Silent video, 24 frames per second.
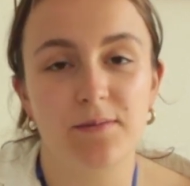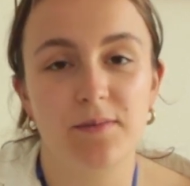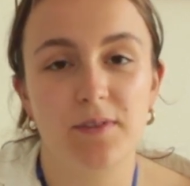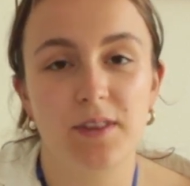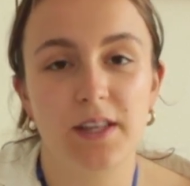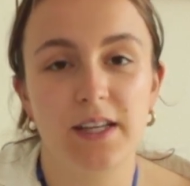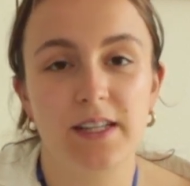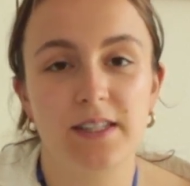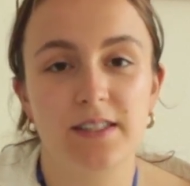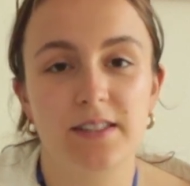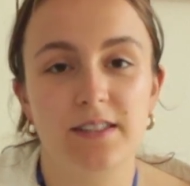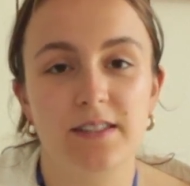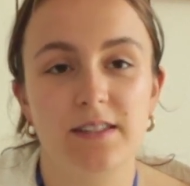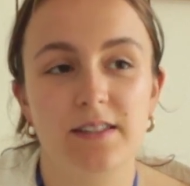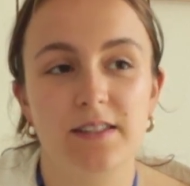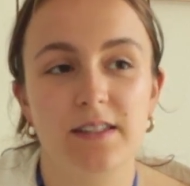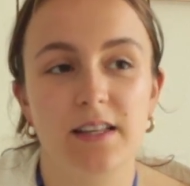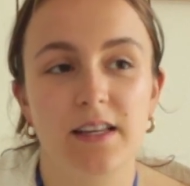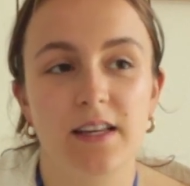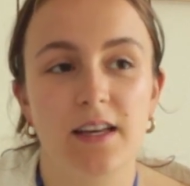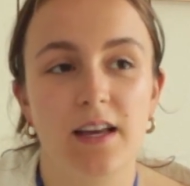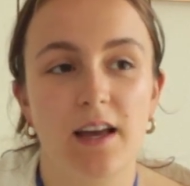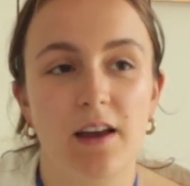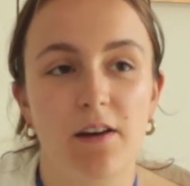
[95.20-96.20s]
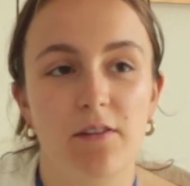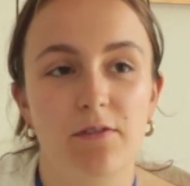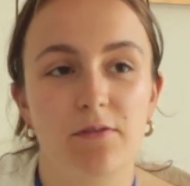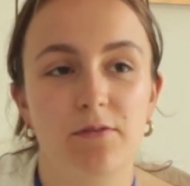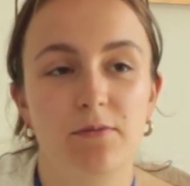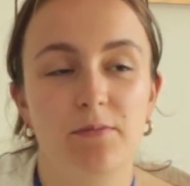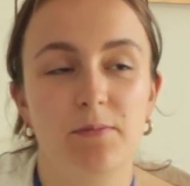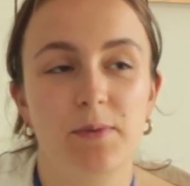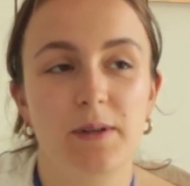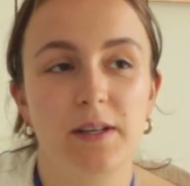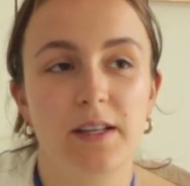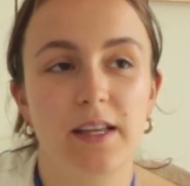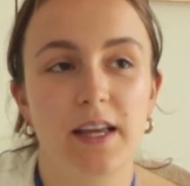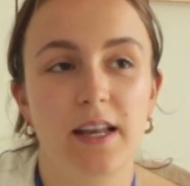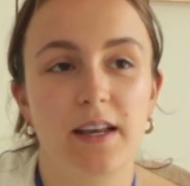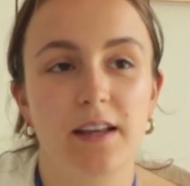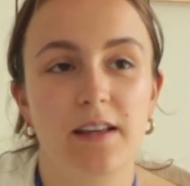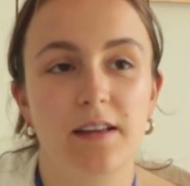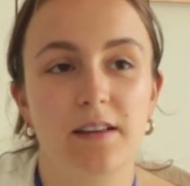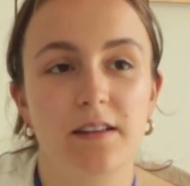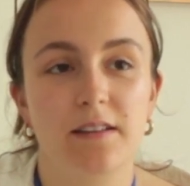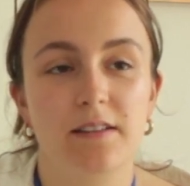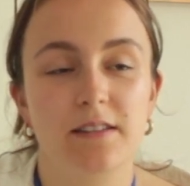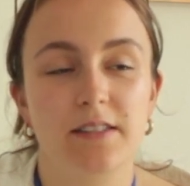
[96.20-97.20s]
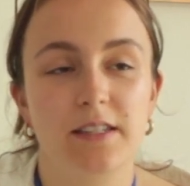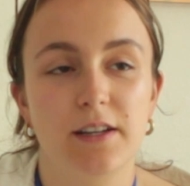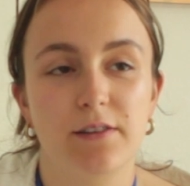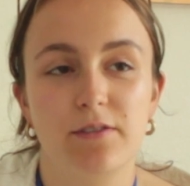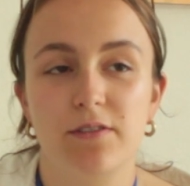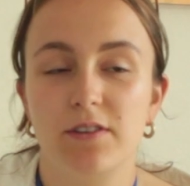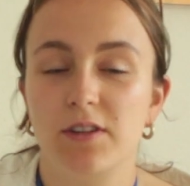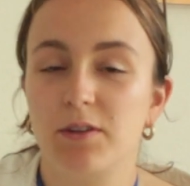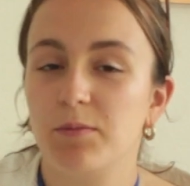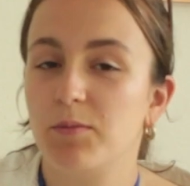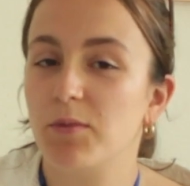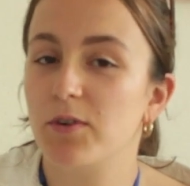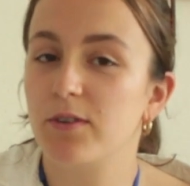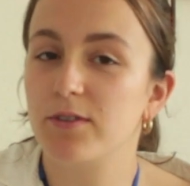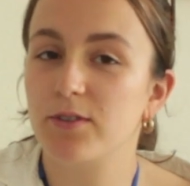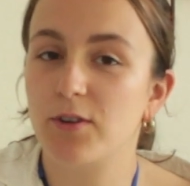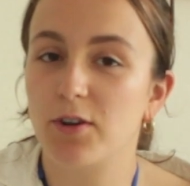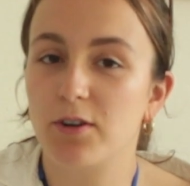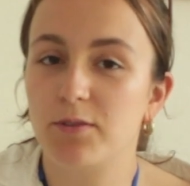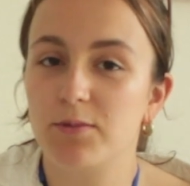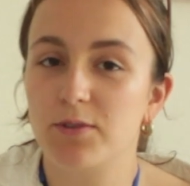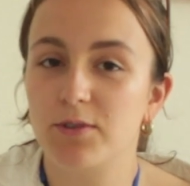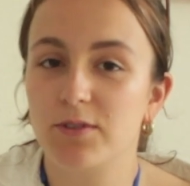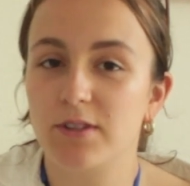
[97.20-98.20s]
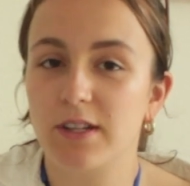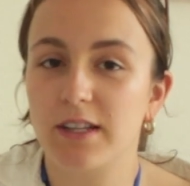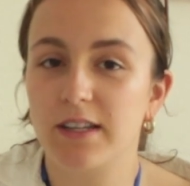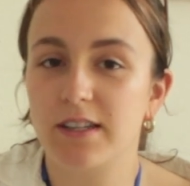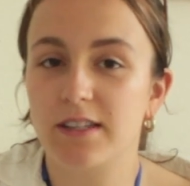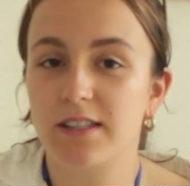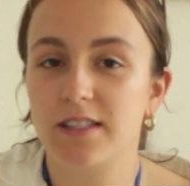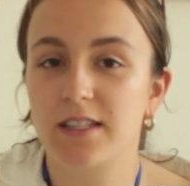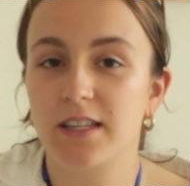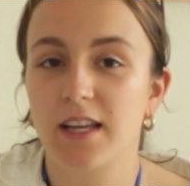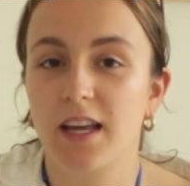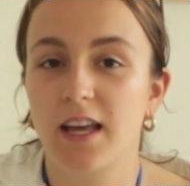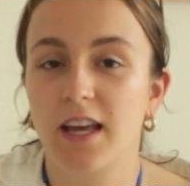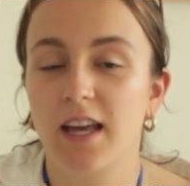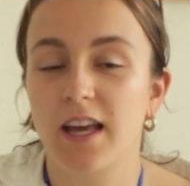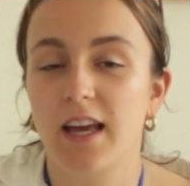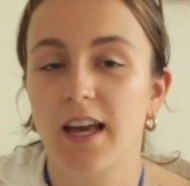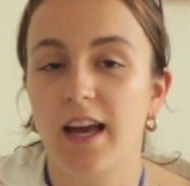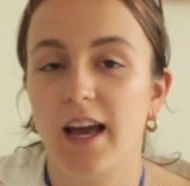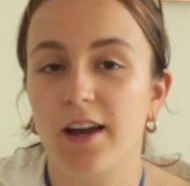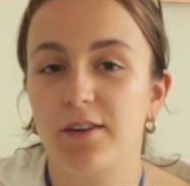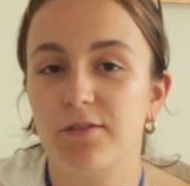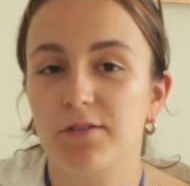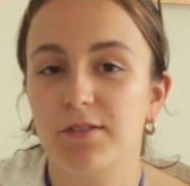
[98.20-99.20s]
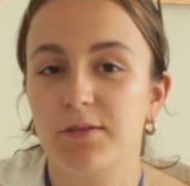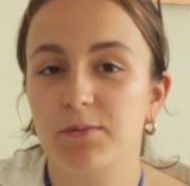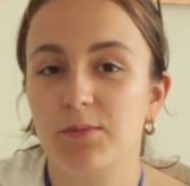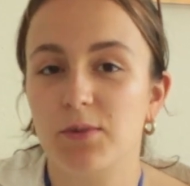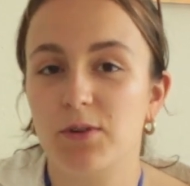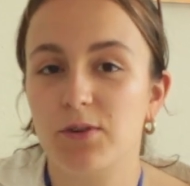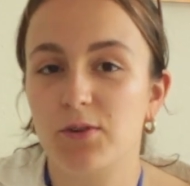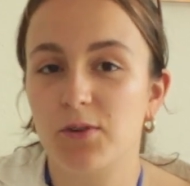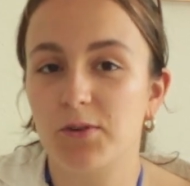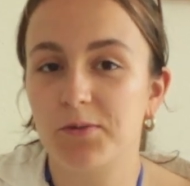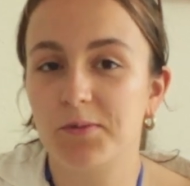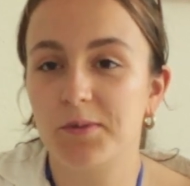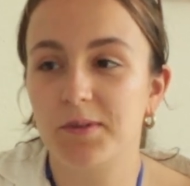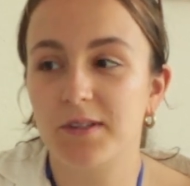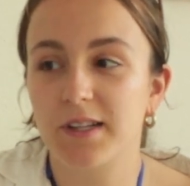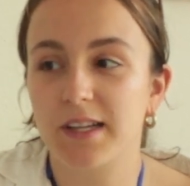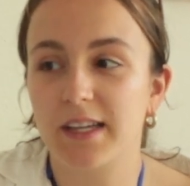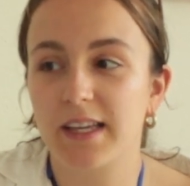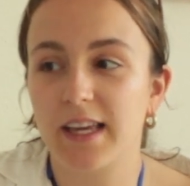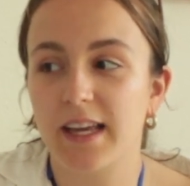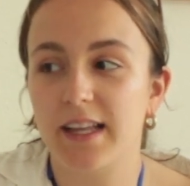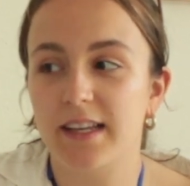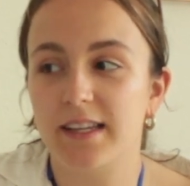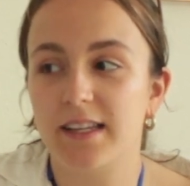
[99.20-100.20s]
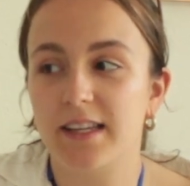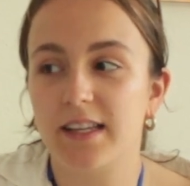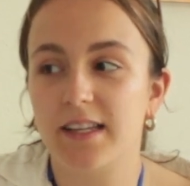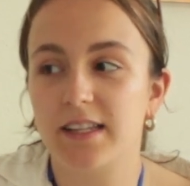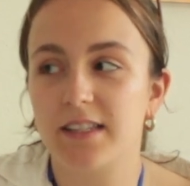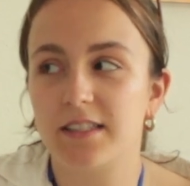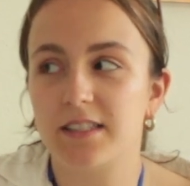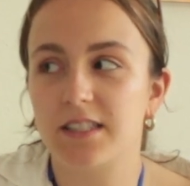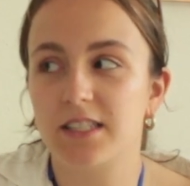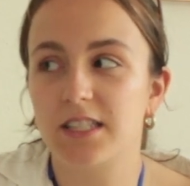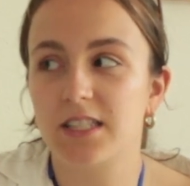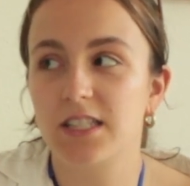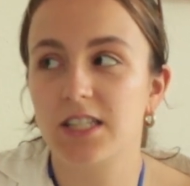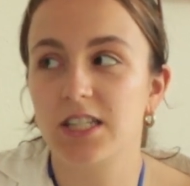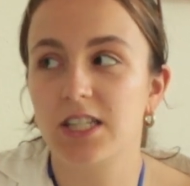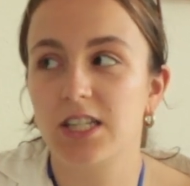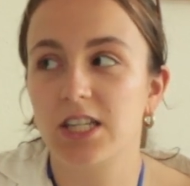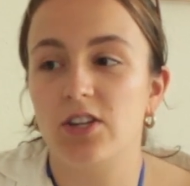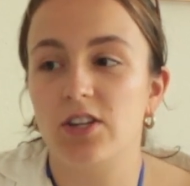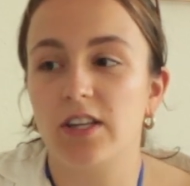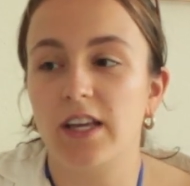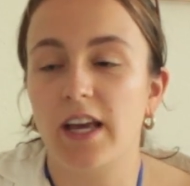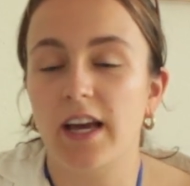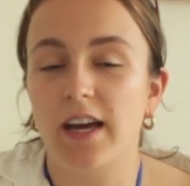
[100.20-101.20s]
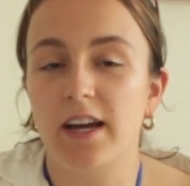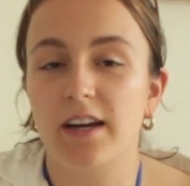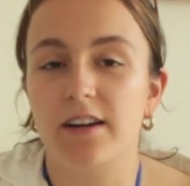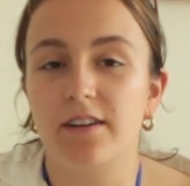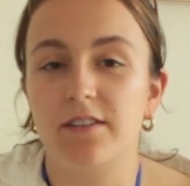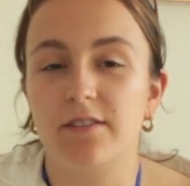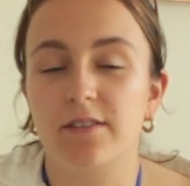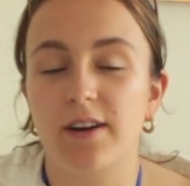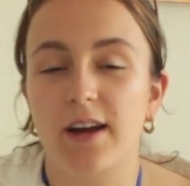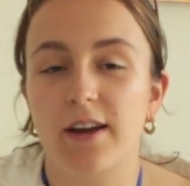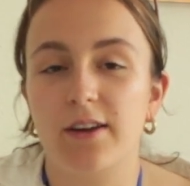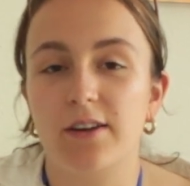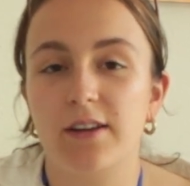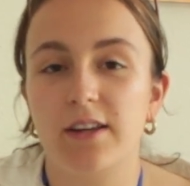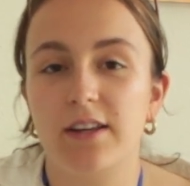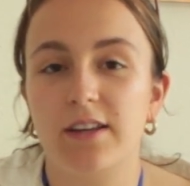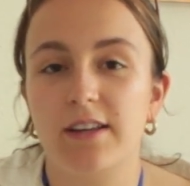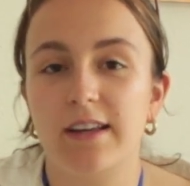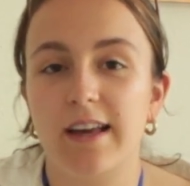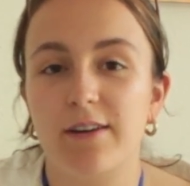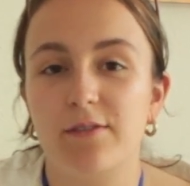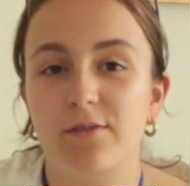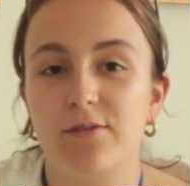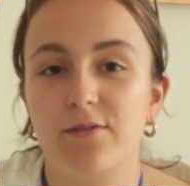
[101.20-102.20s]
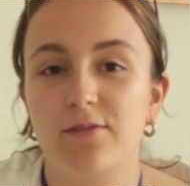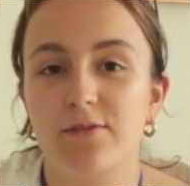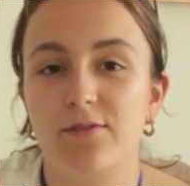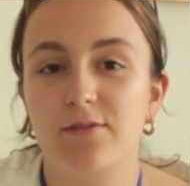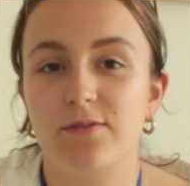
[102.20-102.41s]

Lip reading: These have been getting definitely more normal, and I feel more normal again, and yeah, I have